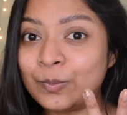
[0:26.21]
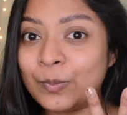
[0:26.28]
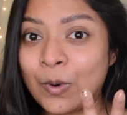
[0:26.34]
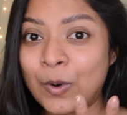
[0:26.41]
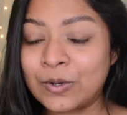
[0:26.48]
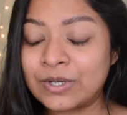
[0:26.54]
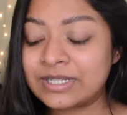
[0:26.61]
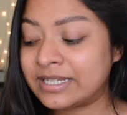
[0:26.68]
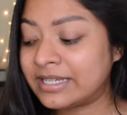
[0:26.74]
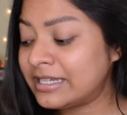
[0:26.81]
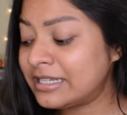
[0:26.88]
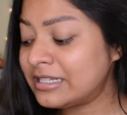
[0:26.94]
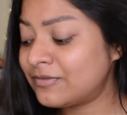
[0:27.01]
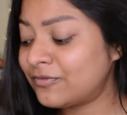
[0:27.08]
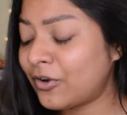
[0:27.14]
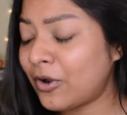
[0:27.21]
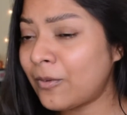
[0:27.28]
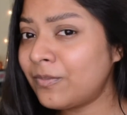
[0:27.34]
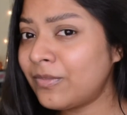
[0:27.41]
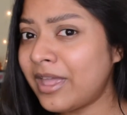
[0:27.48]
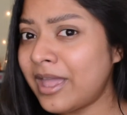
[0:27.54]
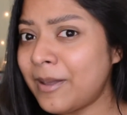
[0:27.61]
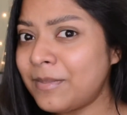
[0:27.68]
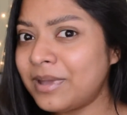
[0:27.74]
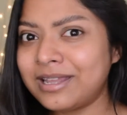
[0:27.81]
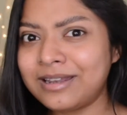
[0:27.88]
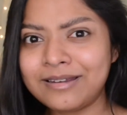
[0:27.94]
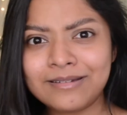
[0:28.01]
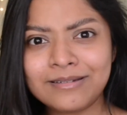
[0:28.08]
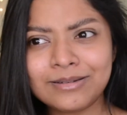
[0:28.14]
boxes from them
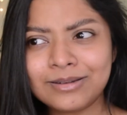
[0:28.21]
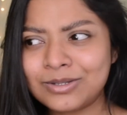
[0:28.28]
in